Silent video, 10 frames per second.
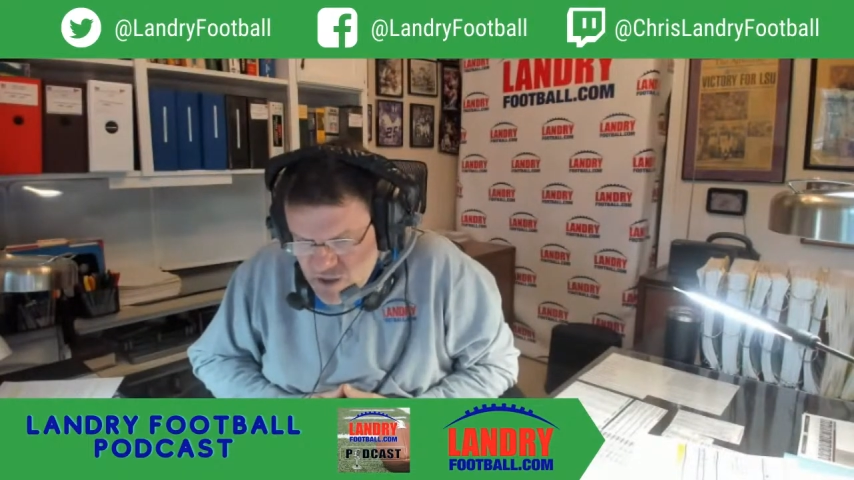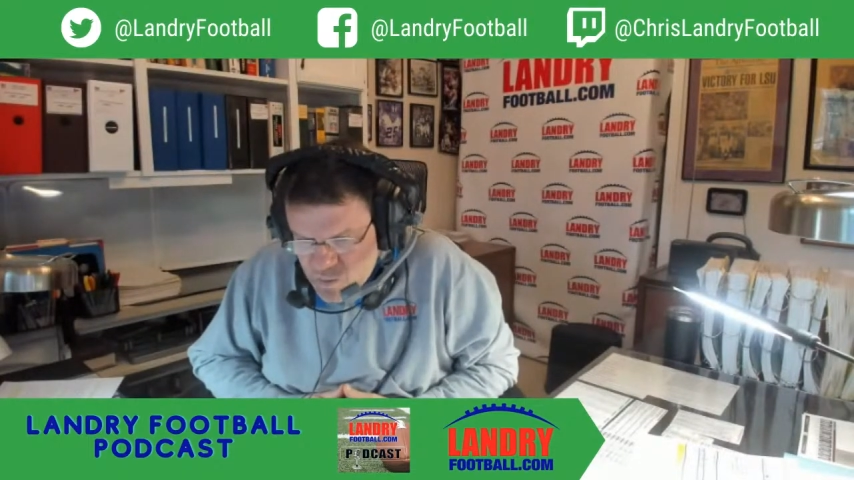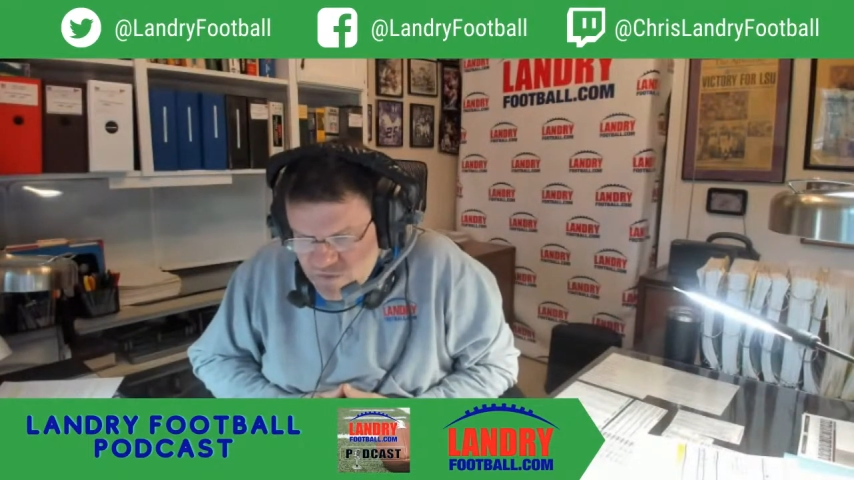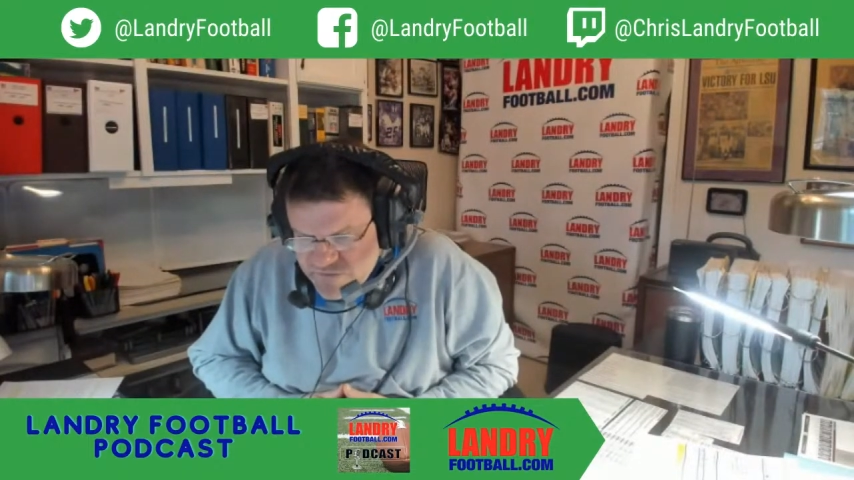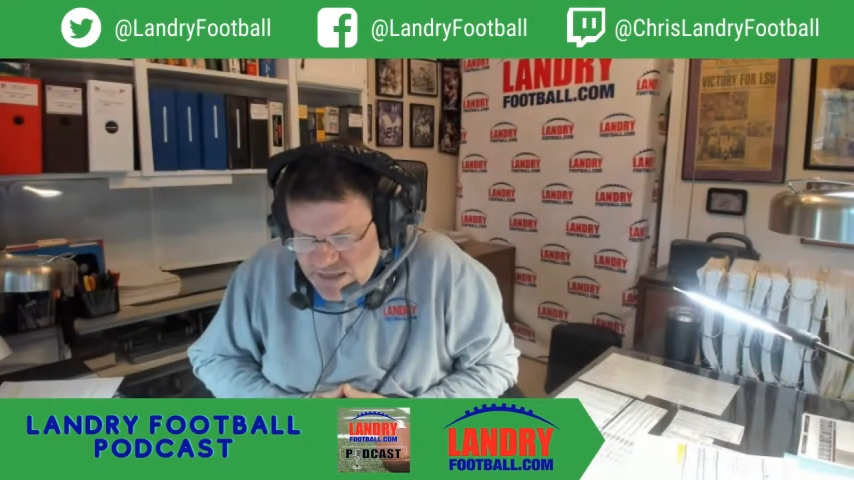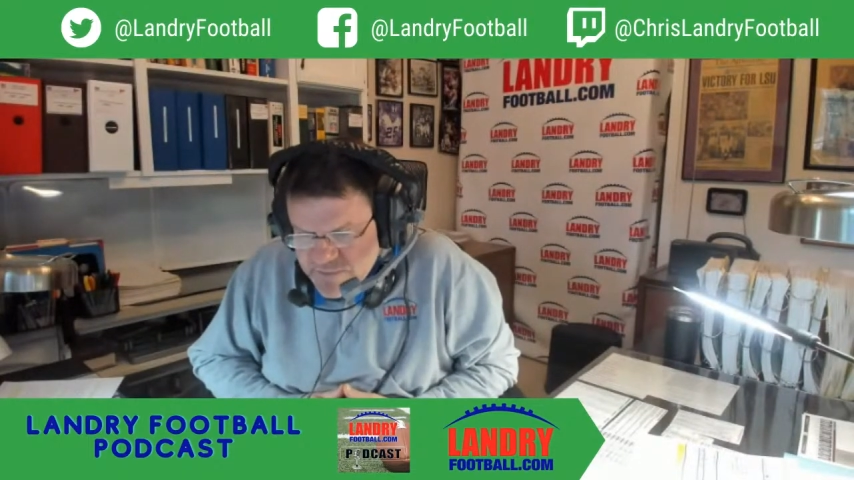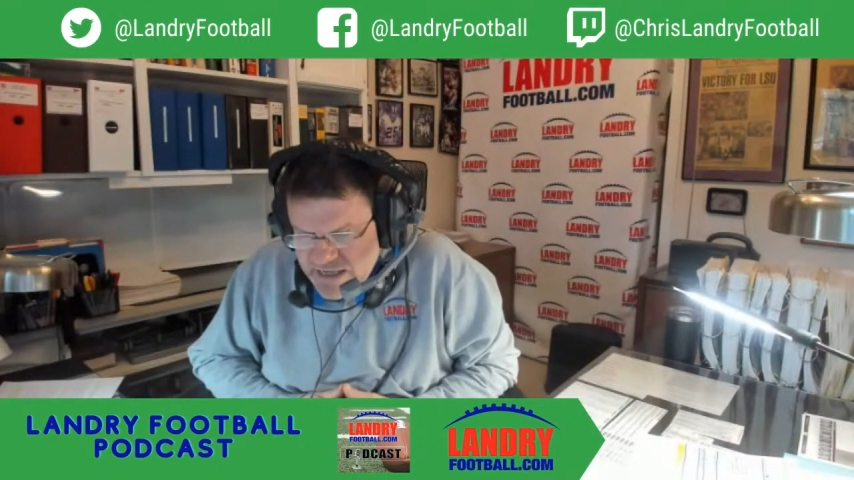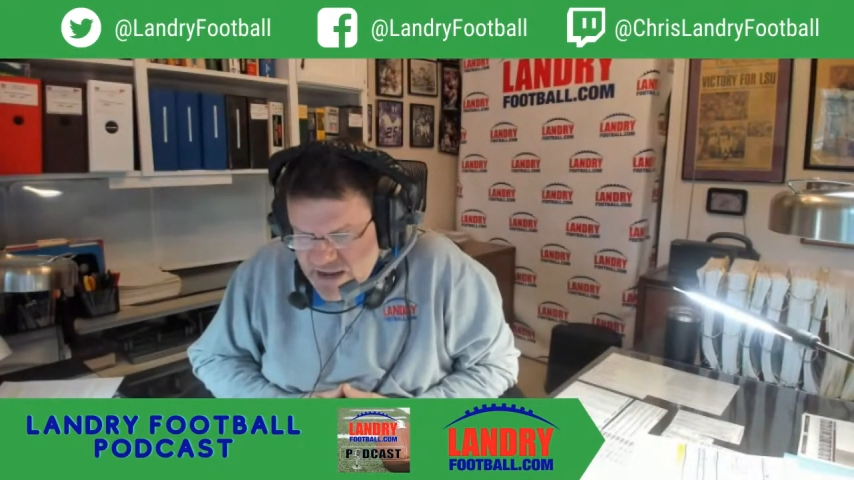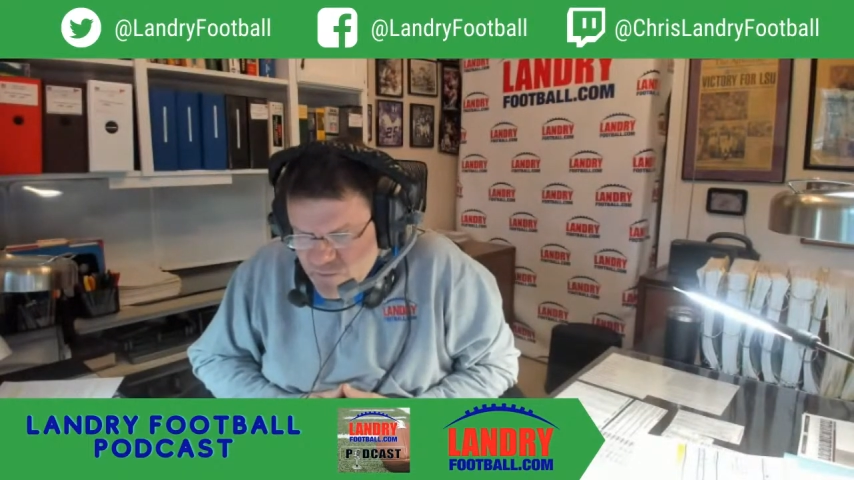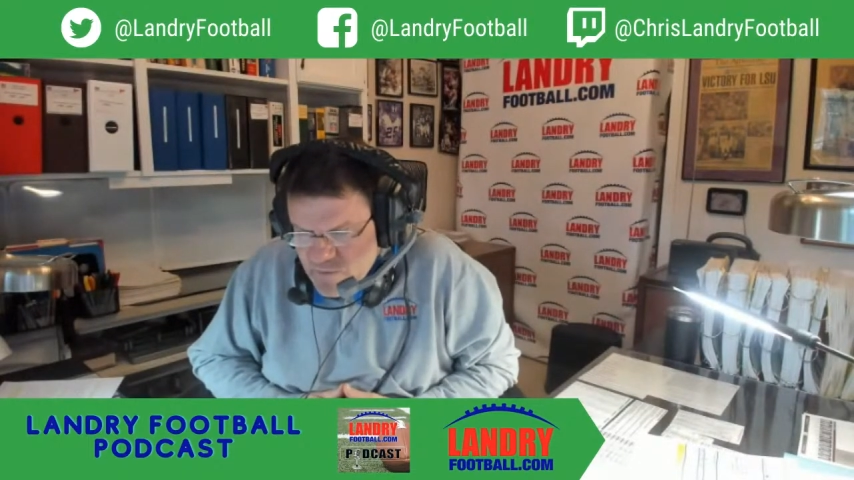We've teamed
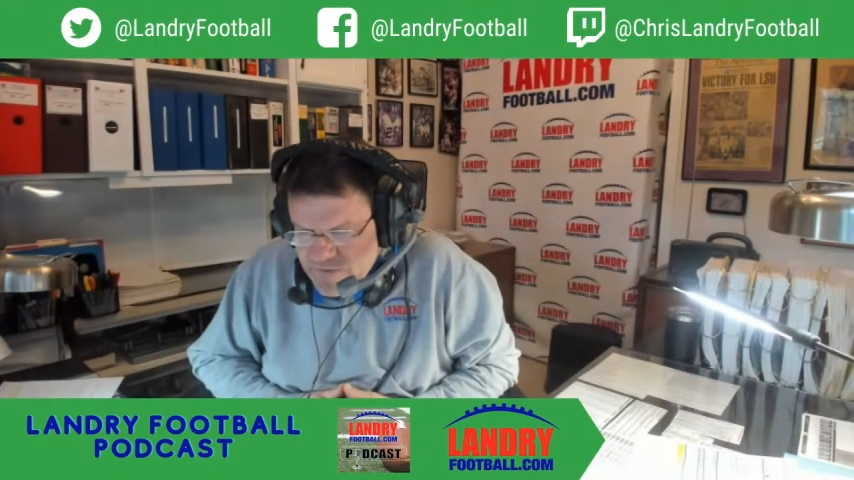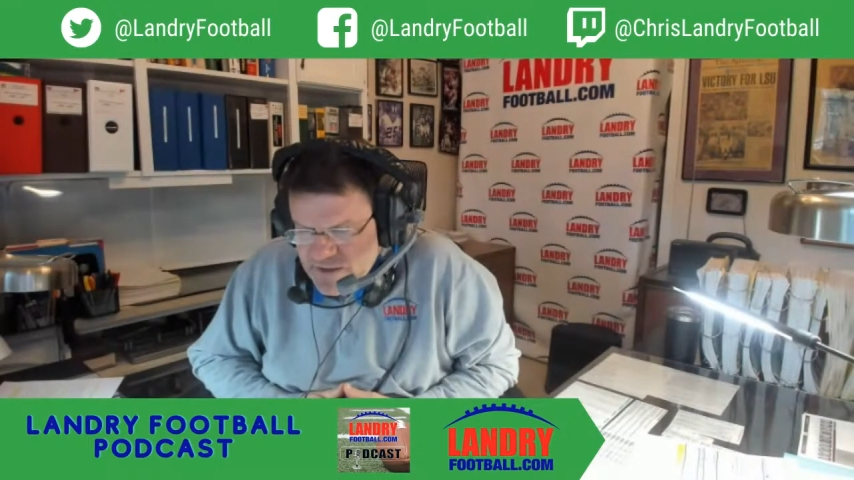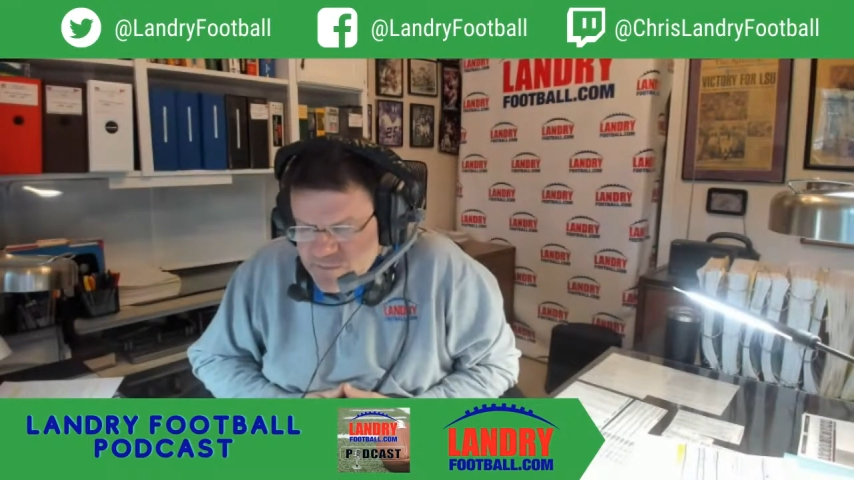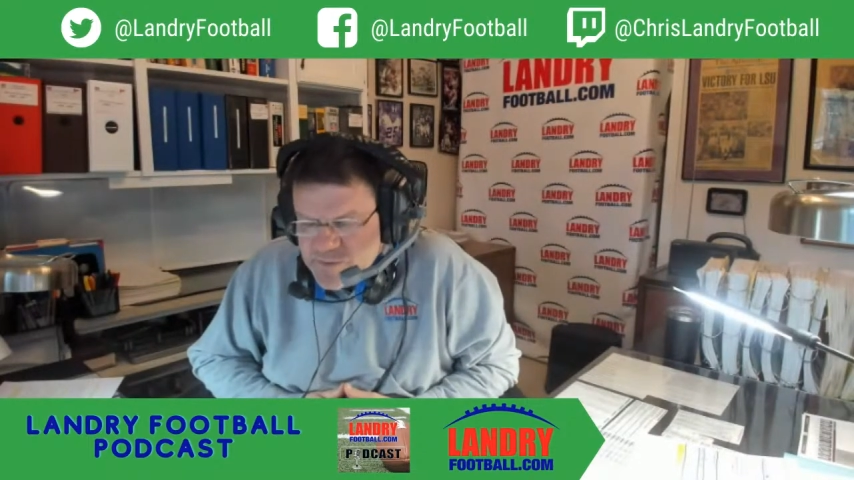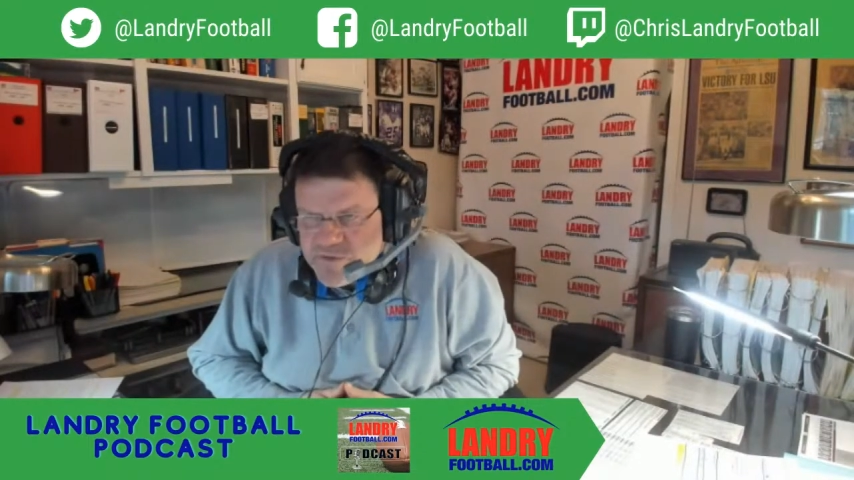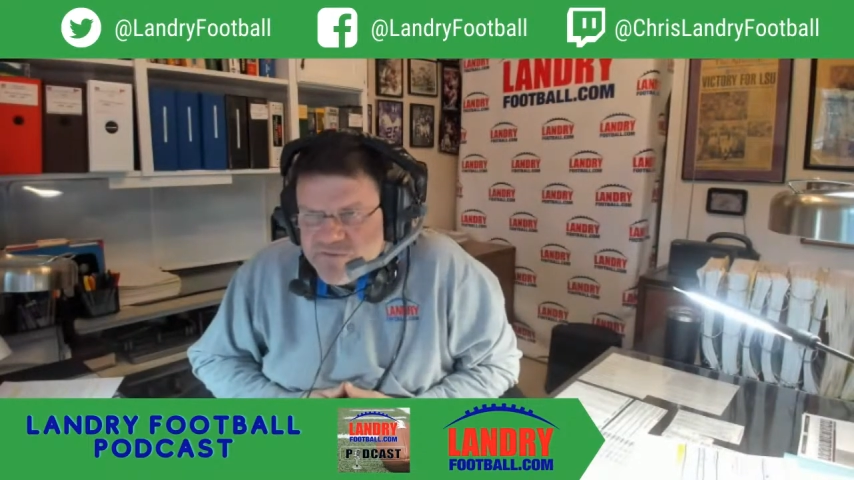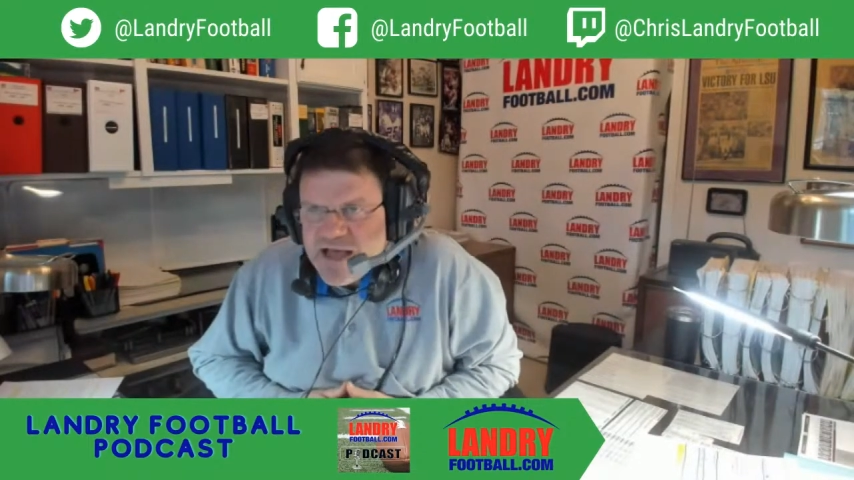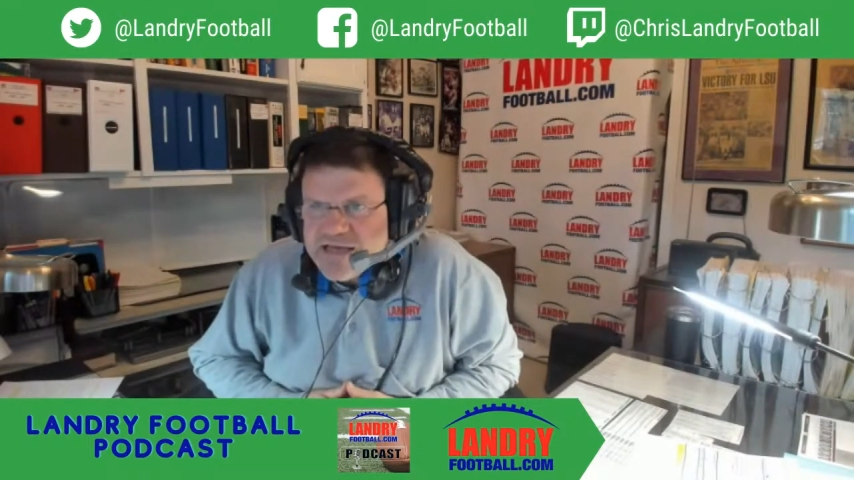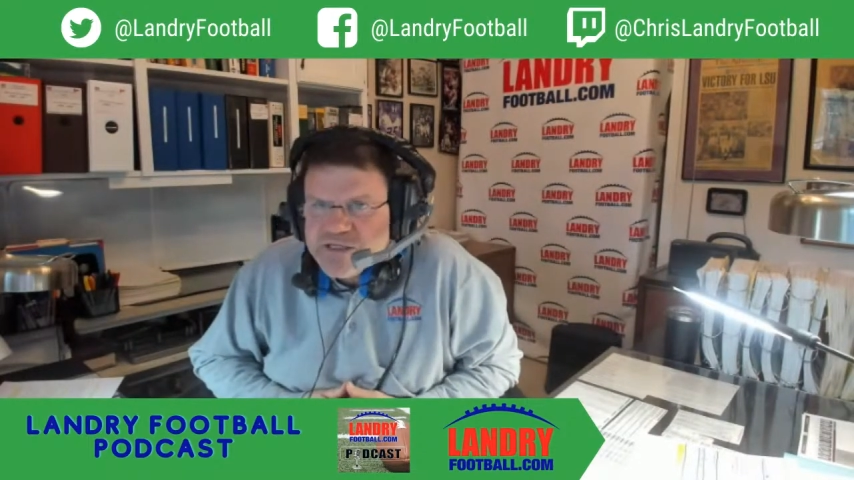together with them to provide